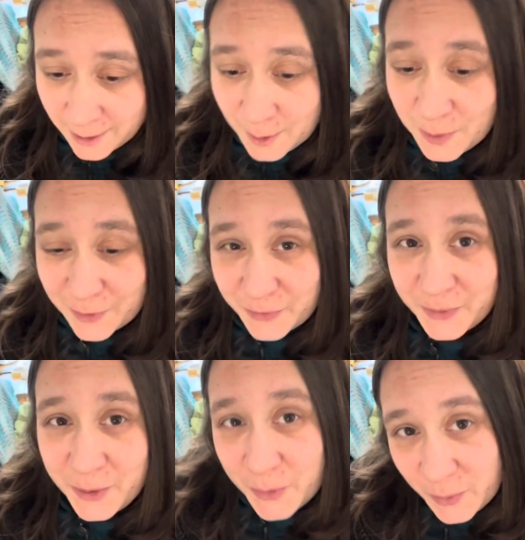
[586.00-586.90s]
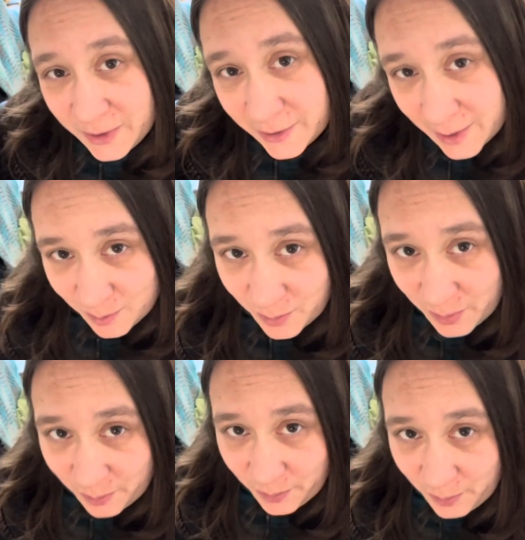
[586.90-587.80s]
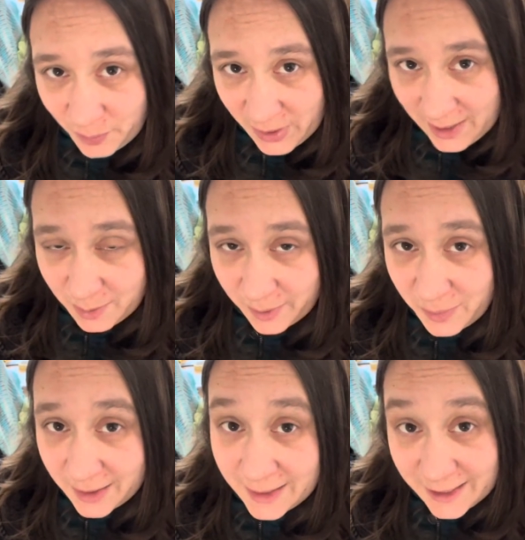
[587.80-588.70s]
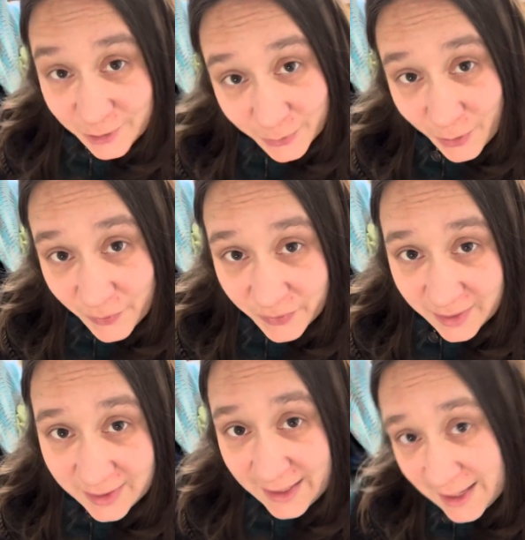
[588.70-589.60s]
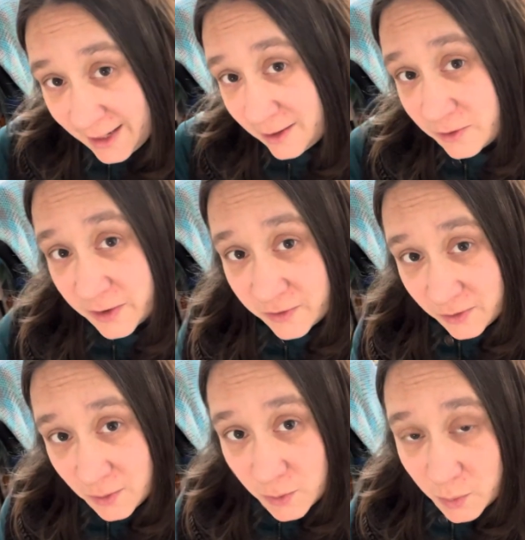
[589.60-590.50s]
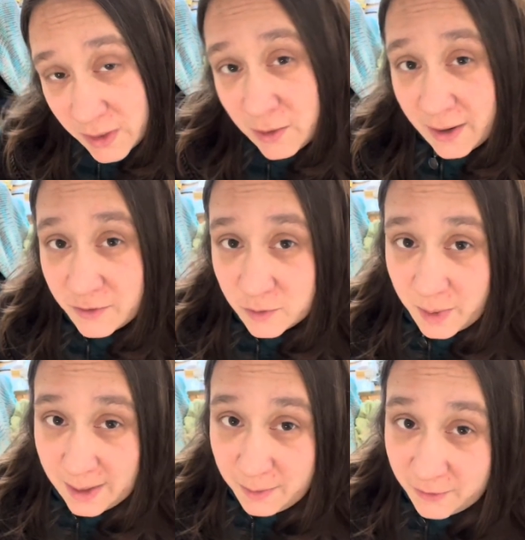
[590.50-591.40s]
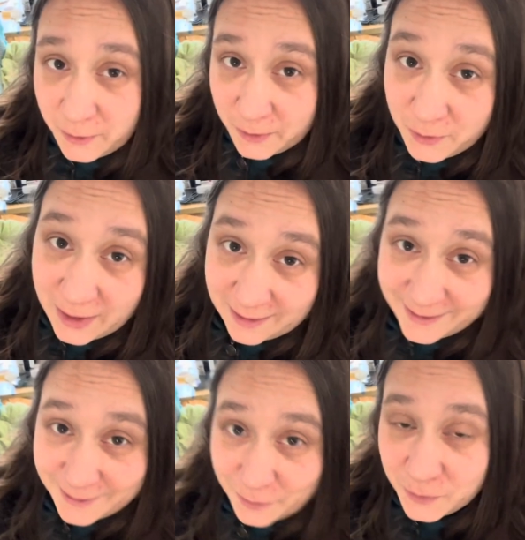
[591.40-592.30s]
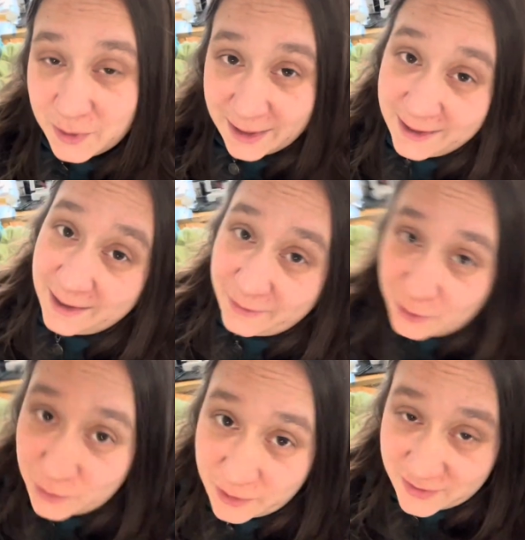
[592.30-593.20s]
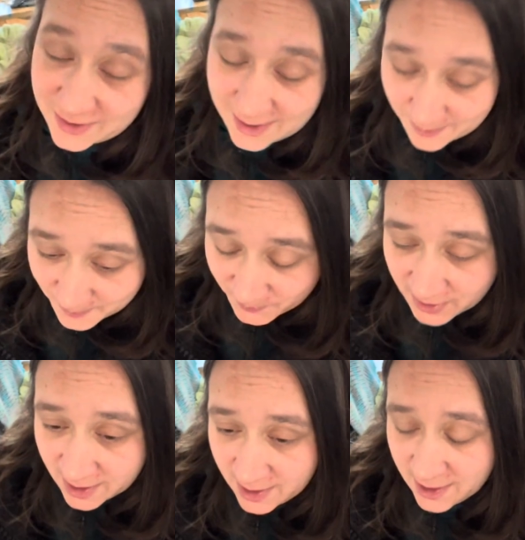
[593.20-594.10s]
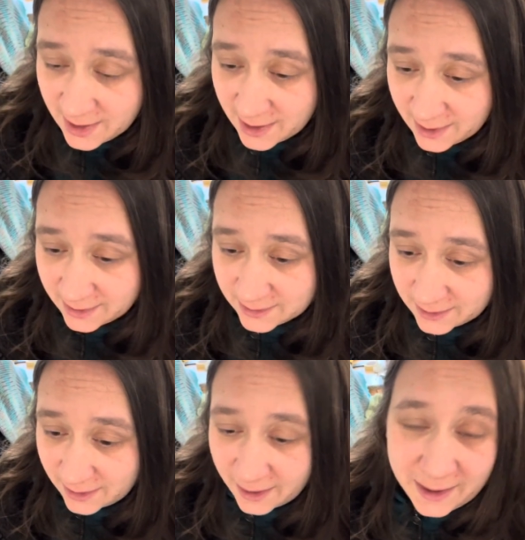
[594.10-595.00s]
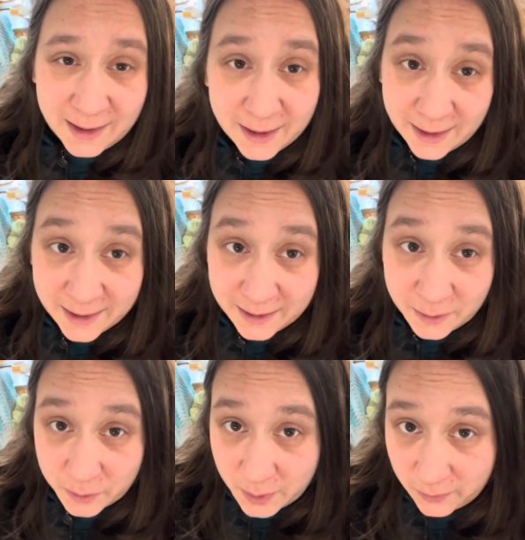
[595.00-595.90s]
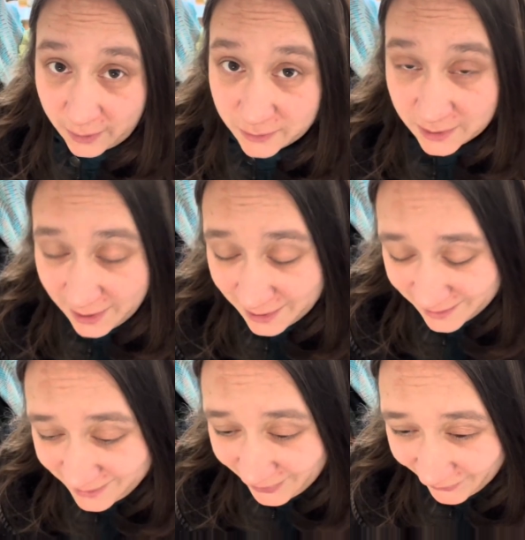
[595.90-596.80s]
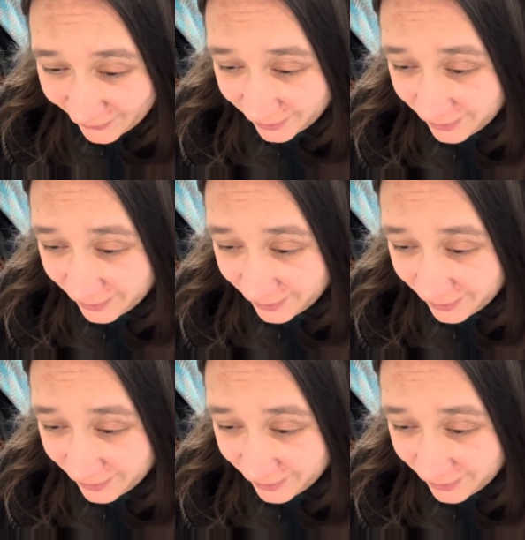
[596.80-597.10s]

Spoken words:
Because when you can pay by bill later on, they kind of trust you. When you have to pay before you get the stuff, you kind of have to trust them. And I like it the other way around. So